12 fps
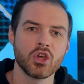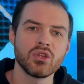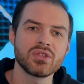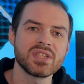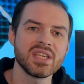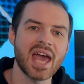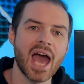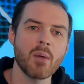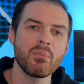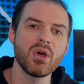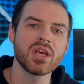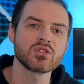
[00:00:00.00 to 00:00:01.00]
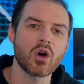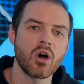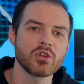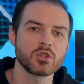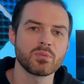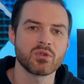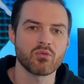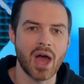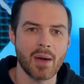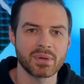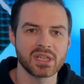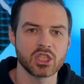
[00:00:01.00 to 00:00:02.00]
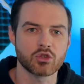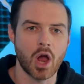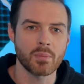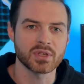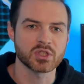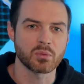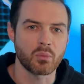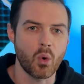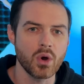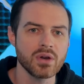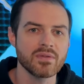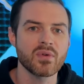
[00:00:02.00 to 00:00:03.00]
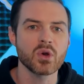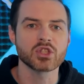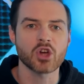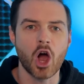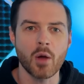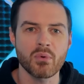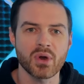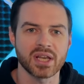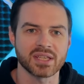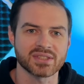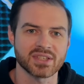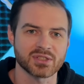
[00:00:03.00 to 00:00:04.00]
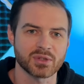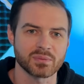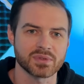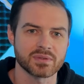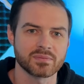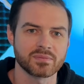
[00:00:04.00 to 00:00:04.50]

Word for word: You see, Apple has also been rapidly dropping support for its operating systems.